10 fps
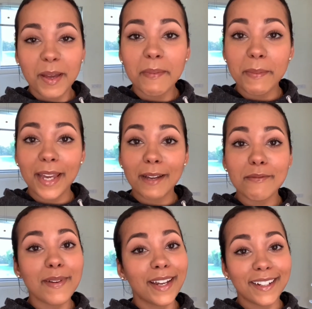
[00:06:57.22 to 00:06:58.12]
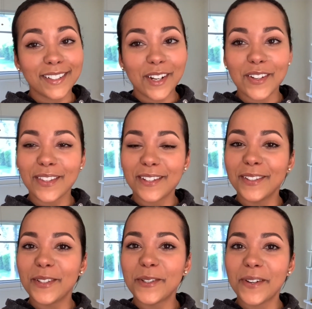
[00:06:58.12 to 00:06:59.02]
My makeup and my hair is starting to look a
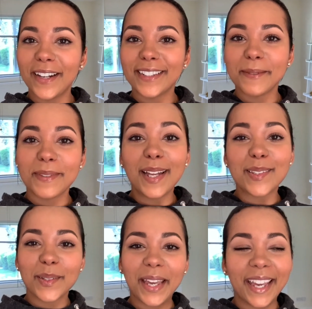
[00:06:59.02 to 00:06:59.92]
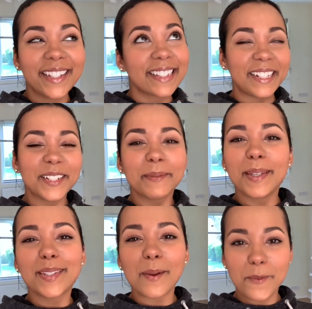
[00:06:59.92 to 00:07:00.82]
little crazy, but that's okay because that just
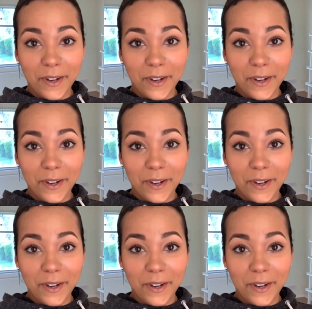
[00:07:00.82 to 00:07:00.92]
means I'm